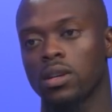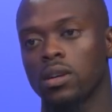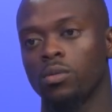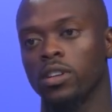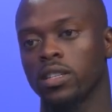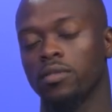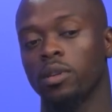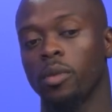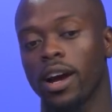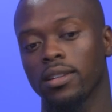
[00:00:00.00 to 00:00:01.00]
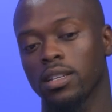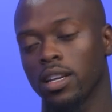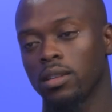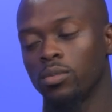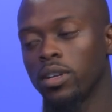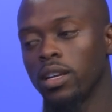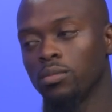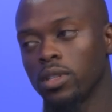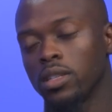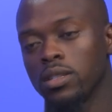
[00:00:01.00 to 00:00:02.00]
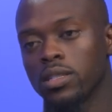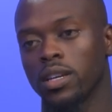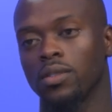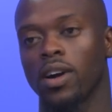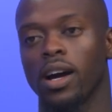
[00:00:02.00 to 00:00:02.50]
mm-hmm. we're inside of Nebraska and, and within the state of